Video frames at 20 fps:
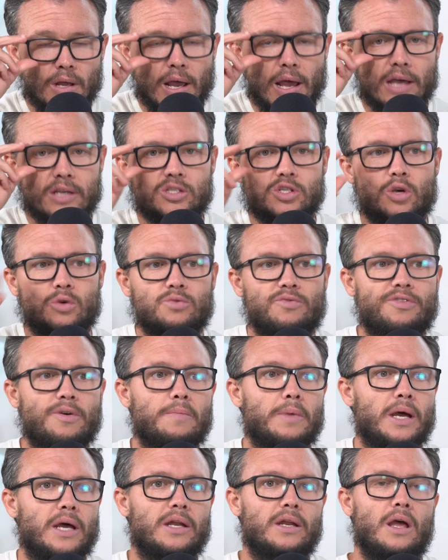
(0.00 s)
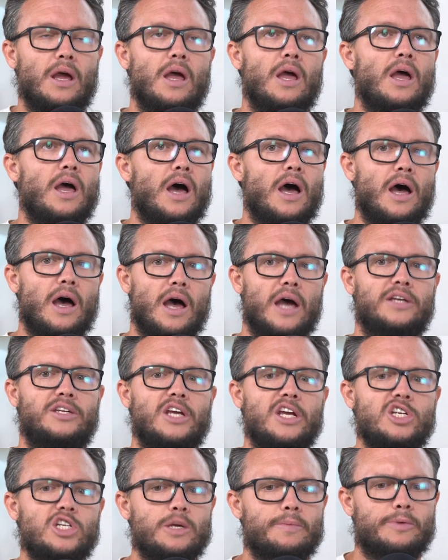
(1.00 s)
Yeah, so from a
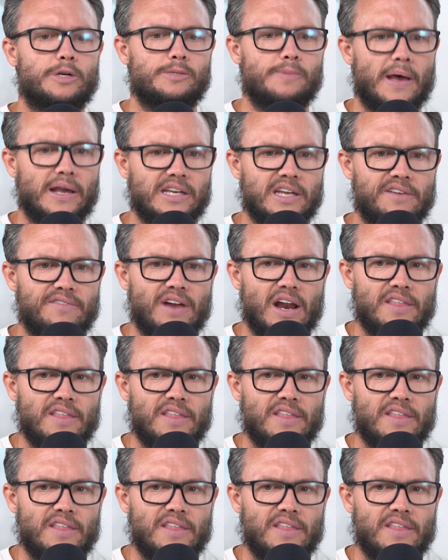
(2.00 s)
teaching perspective,